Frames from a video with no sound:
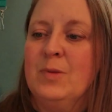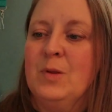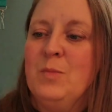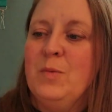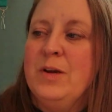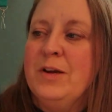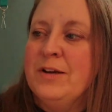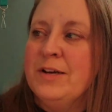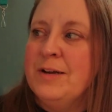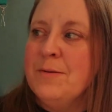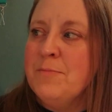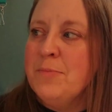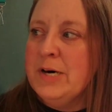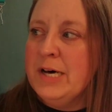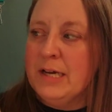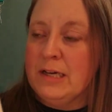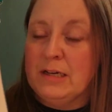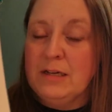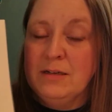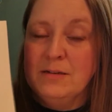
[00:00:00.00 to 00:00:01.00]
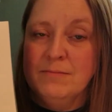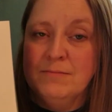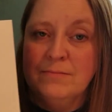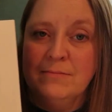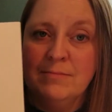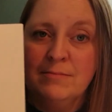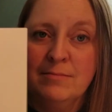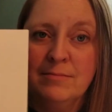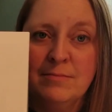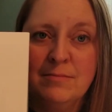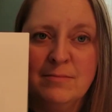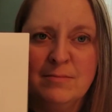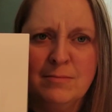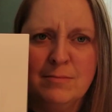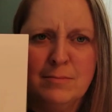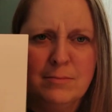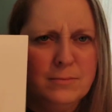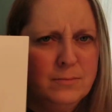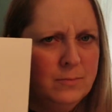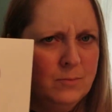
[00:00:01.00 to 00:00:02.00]
We are in a book.
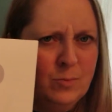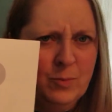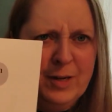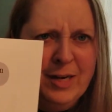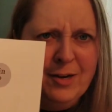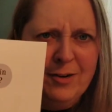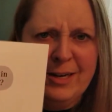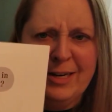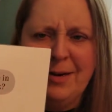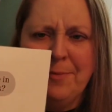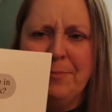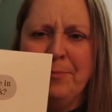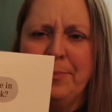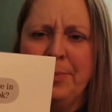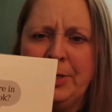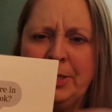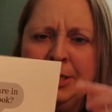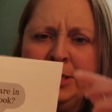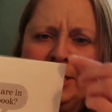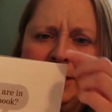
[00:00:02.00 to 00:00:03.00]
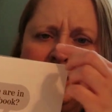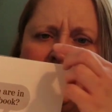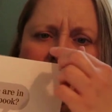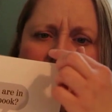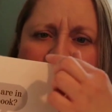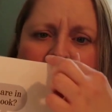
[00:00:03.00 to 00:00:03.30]
We are in a book?